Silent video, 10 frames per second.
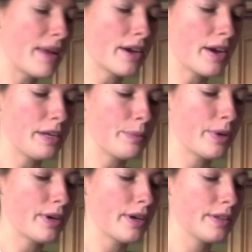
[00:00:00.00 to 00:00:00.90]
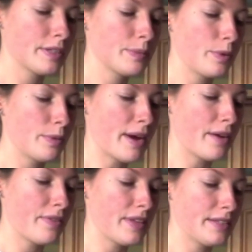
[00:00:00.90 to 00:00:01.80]
I only put a small
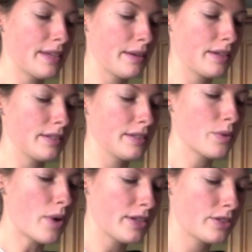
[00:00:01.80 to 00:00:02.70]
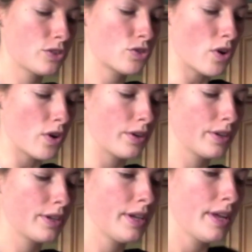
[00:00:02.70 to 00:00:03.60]
amount of this in because it's quite
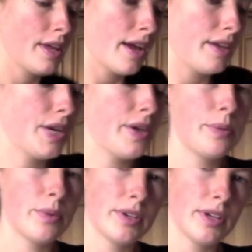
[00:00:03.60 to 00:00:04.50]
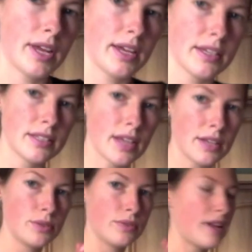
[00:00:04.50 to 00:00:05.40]
strong and you only want like a
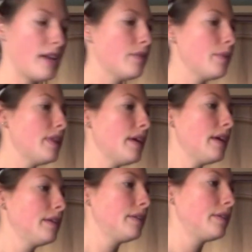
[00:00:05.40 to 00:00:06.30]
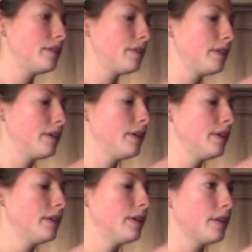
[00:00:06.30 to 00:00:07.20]
subtle flavour with it.
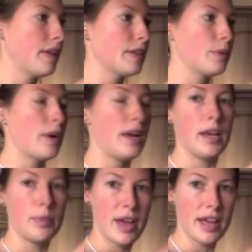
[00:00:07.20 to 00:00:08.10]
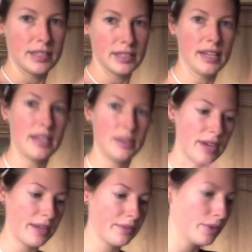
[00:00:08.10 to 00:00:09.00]
That's what I like personally
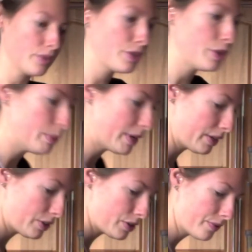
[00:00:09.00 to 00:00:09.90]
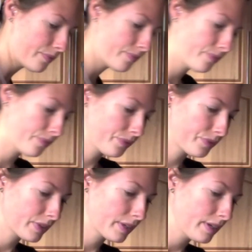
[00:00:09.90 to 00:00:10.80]
anyway, not too much.
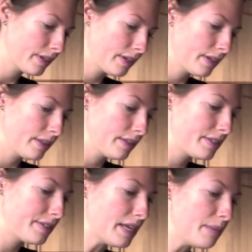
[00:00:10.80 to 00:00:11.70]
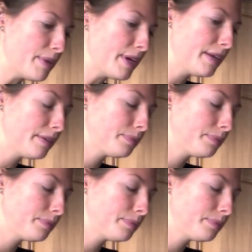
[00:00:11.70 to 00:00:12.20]
The cinnamon,